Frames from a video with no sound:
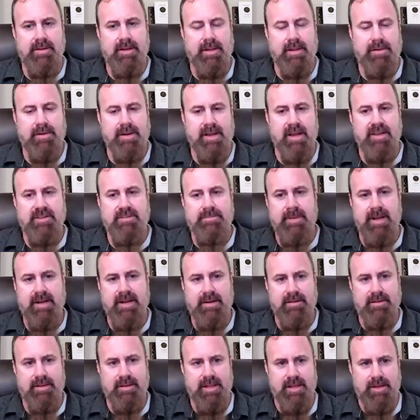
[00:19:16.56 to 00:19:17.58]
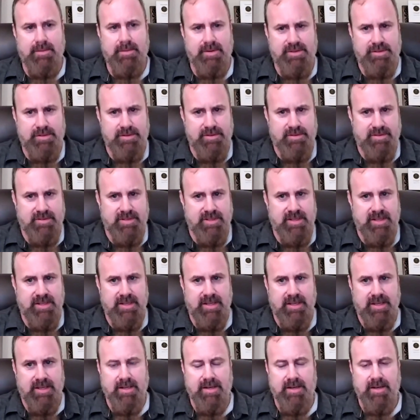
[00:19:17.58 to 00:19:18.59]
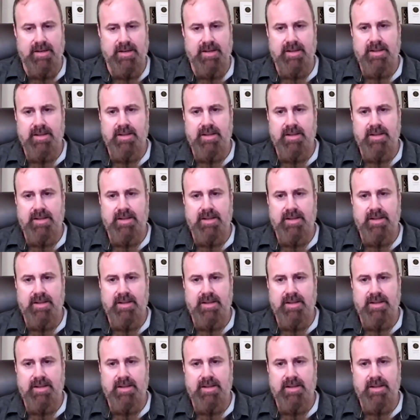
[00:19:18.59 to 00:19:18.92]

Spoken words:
other aspect is I think what you see in